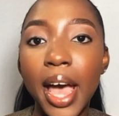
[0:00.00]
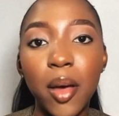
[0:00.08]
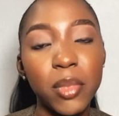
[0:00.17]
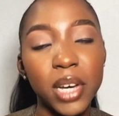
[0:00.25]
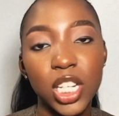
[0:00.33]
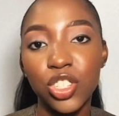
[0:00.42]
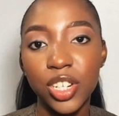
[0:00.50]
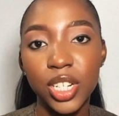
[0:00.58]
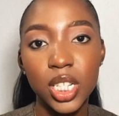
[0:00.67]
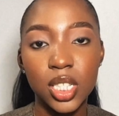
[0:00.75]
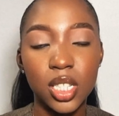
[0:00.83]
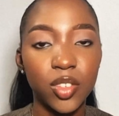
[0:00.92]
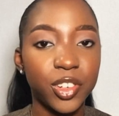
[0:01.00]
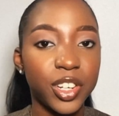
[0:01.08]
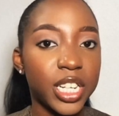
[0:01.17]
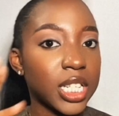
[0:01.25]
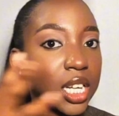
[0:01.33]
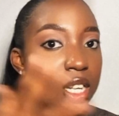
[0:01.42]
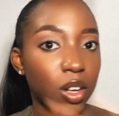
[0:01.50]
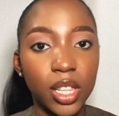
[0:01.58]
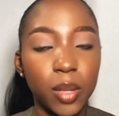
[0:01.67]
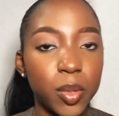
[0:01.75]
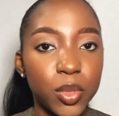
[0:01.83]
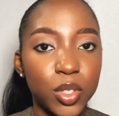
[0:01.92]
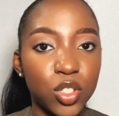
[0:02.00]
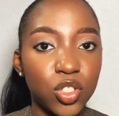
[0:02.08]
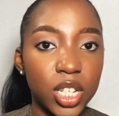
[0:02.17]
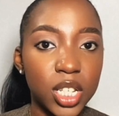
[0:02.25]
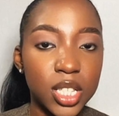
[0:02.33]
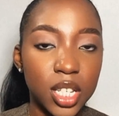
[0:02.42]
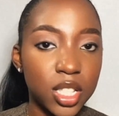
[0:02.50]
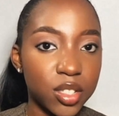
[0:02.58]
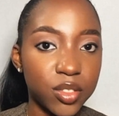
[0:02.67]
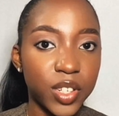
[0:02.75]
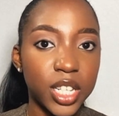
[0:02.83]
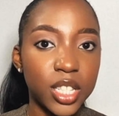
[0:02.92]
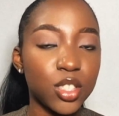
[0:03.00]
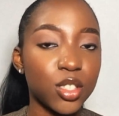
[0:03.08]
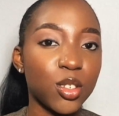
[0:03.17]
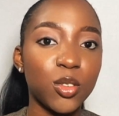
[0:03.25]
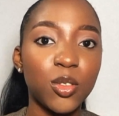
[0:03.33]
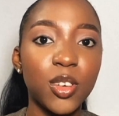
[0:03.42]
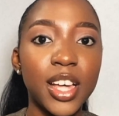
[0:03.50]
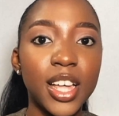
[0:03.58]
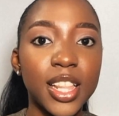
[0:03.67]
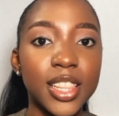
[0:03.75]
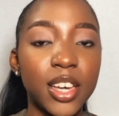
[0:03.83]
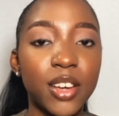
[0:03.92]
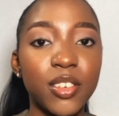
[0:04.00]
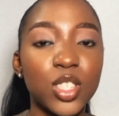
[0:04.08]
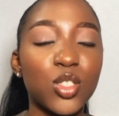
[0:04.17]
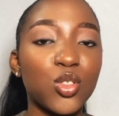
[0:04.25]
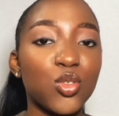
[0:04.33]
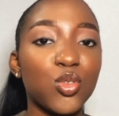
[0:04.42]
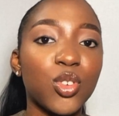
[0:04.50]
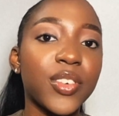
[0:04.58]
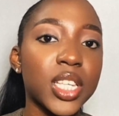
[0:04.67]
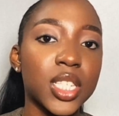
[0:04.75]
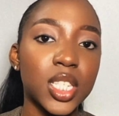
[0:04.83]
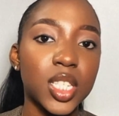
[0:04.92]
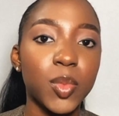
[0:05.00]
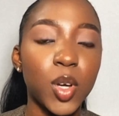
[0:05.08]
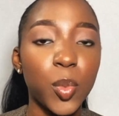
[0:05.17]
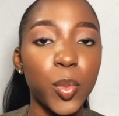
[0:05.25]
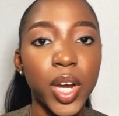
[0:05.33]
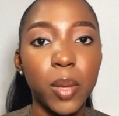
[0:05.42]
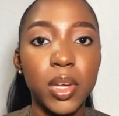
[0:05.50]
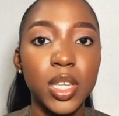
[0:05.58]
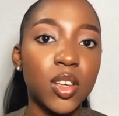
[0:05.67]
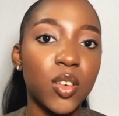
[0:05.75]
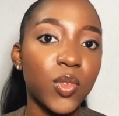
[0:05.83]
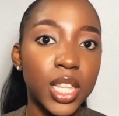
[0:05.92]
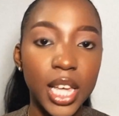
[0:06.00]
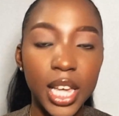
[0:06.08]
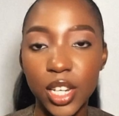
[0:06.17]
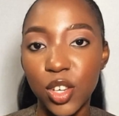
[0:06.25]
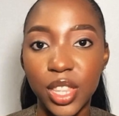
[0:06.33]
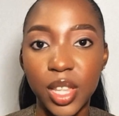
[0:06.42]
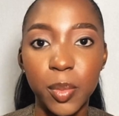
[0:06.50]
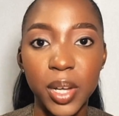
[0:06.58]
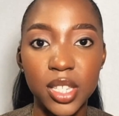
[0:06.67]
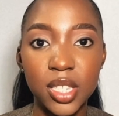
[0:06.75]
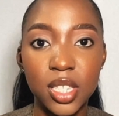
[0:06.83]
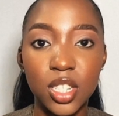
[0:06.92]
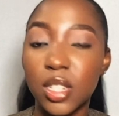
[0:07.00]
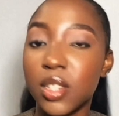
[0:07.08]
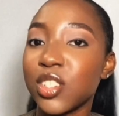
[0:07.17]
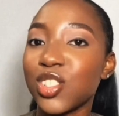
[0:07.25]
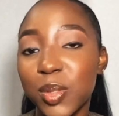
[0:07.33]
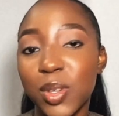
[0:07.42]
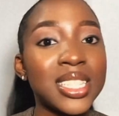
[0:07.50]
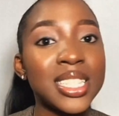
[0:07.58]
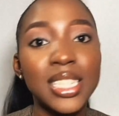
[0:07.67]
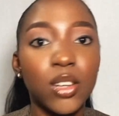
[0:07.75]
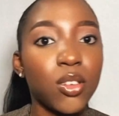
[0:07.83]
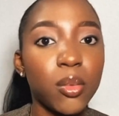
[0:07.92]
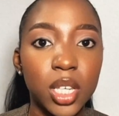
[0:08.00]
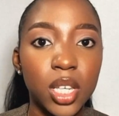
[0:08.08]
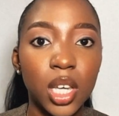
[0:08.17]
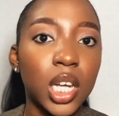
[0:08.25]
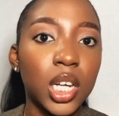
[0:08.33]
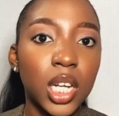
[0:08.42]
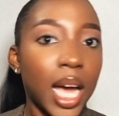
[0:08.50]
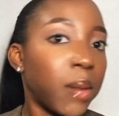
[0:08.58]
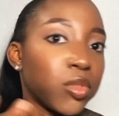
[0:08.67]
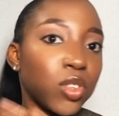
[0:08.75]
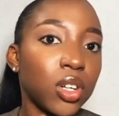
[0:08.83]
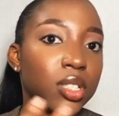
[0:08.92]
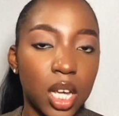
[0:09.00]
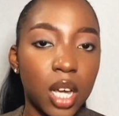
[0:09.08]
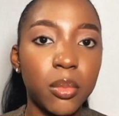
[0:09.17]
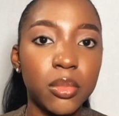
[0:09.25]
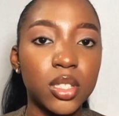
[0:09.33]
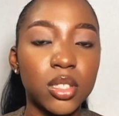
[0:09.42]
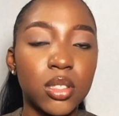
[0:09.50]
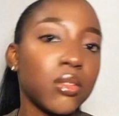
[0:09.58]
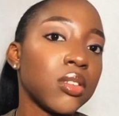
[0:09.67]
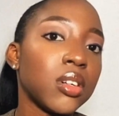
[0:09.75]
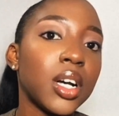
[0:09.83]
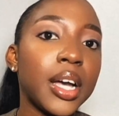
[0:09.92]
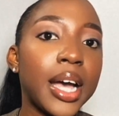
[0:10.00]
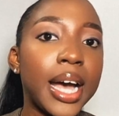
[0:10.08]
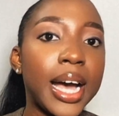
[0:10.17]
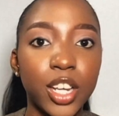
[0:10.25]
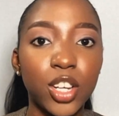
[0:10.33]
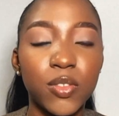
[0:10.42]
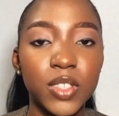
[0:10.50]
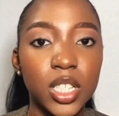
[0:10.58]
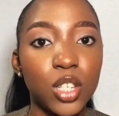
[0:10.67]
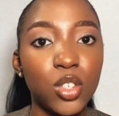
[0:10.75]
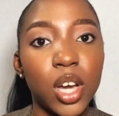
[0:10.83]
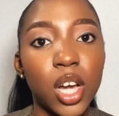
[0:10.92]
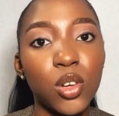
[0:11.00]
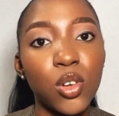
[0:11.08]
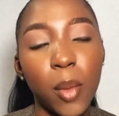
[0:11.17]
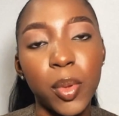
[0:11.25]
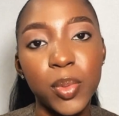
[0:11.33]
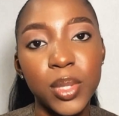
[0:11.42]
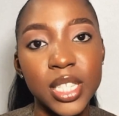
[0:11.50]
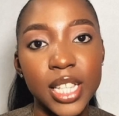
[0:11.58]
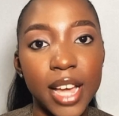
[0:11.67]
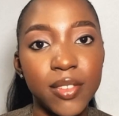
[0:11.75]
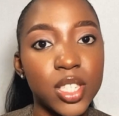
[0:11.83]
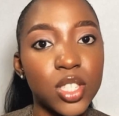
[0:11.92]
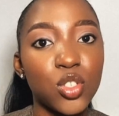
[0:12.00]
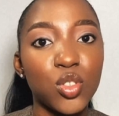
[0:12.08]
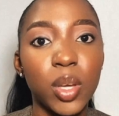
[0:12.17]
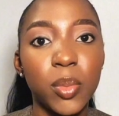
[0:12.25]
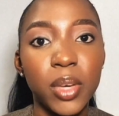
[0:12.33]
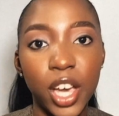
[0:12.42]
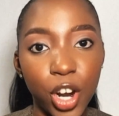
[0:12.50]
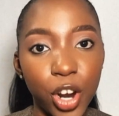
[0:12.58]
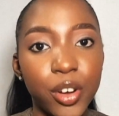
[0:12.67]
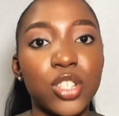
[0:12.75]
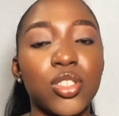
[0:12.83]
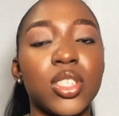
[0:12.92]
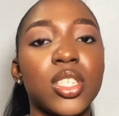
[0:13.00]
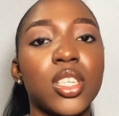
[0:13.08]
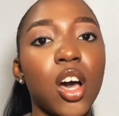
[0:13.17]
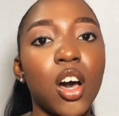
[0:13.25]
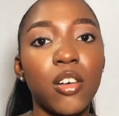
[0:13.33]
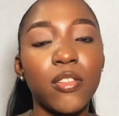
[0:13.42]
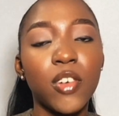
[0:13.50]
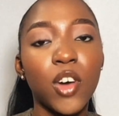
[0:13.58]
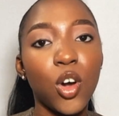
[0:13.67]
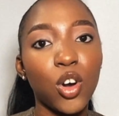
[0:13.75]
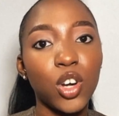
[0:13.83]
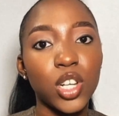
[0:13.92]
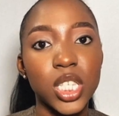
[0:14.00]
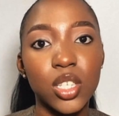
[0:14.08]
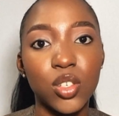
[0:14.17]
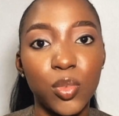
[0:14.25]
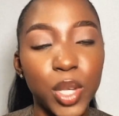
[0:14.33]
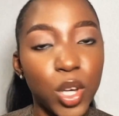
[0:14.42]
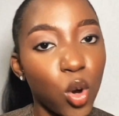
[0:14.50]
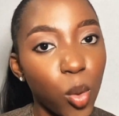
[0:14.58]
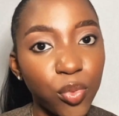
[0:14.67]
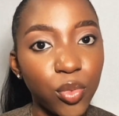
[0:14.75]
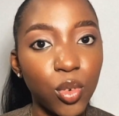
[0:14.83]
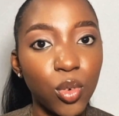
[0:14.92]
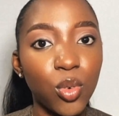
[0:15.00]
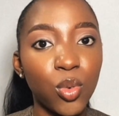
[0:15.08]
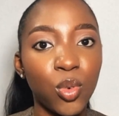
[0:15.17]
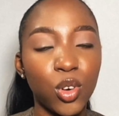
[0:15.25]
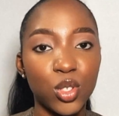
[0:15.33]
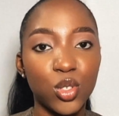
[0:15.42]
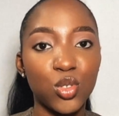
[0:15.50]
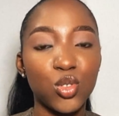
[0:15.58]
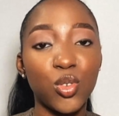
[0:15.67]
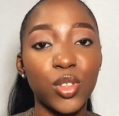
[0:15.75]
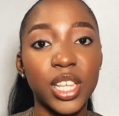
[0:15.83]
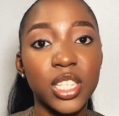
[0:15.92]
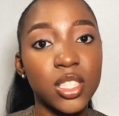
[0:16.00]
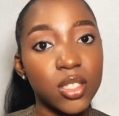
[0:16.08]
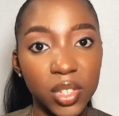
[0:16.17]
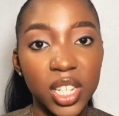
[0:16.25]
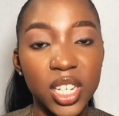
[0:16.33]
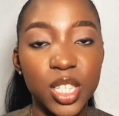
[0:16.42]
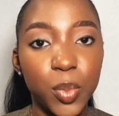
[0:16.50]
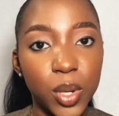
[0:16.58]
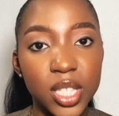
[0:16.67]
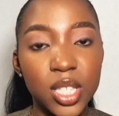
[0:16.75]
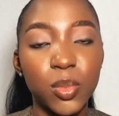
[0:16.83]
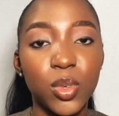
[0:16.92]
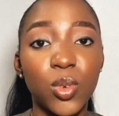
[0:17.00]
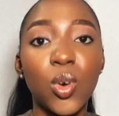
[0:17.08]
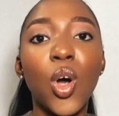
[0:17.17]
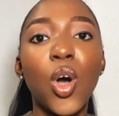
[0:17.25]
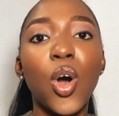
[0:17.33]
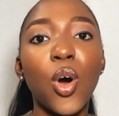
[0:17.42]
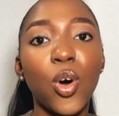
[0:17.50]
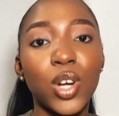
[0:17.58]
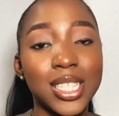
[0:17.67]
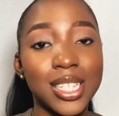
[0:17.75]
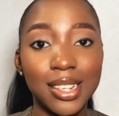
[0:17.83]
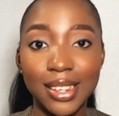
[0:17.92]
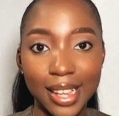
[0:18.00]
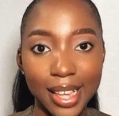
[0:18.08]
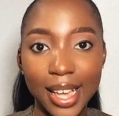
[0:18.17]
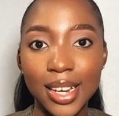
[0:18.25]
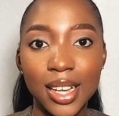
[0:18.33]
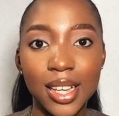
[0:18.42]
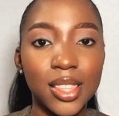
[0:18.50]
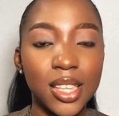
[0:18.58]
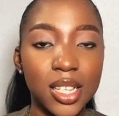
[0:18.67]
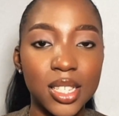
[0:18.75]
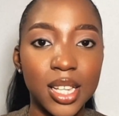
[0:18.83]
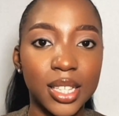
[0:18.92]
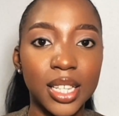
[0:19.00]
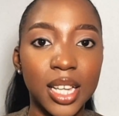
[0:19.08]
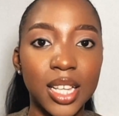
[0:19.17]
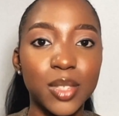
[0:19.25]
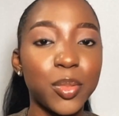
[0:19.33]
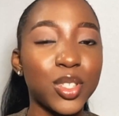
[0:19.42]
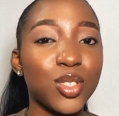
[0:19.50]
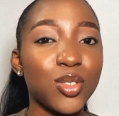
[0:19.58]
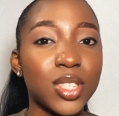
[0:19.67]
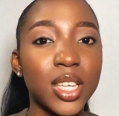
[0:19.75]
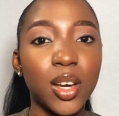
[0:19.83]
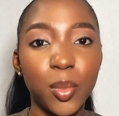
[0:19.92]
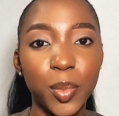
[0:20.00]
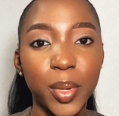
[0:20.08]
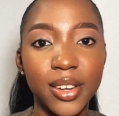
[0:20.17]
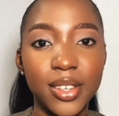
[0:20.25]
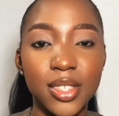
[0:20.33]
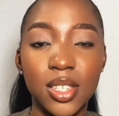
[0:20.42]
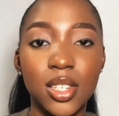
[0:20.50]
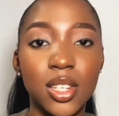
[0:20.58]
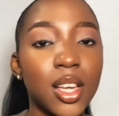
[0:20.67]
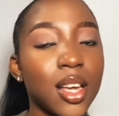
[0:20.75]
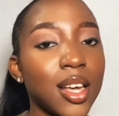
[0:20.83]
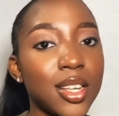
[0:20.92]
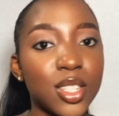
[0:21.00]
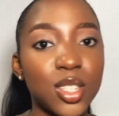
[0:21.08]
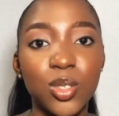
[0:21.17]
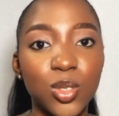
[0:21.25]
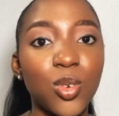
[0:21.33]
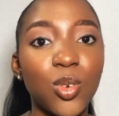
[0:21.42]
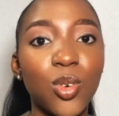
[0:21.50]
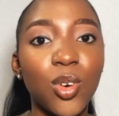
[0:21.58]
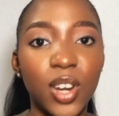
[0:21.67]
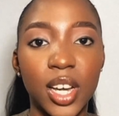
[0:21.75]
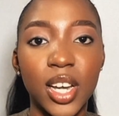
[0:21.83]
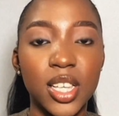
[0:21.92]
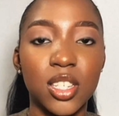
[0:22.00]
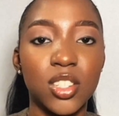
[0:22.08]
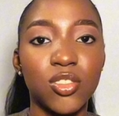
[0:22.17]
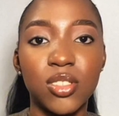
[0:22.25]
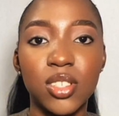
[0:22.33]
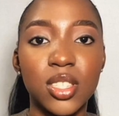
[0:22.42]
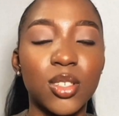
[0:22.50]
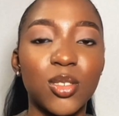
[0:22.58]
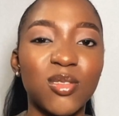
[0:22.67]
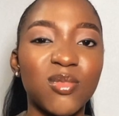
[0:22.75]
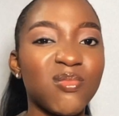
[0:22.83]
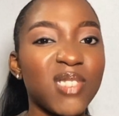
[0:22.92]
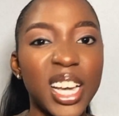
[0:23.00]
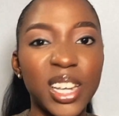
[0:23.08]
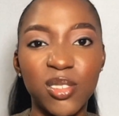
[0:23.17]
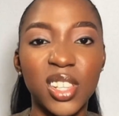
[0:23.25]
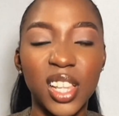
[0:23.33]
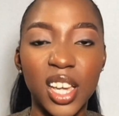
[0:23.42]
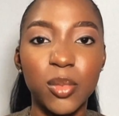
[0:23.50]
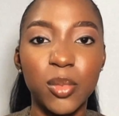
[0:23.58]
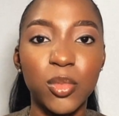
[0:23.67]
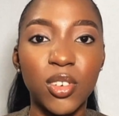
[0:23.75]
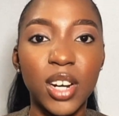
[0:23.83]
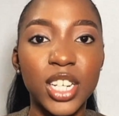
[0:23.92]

My journey is different and other people's journeys are different, so there is no reason to be comparing myself with any other person just because they are not me and I'm not them. So at the end of the day, you can look at people's lives to maybe encourage yourself or to be hopeful or to know that something is possible or to learn and things like that. But you see, comparison is so unnecessary, so I don't do that anymore.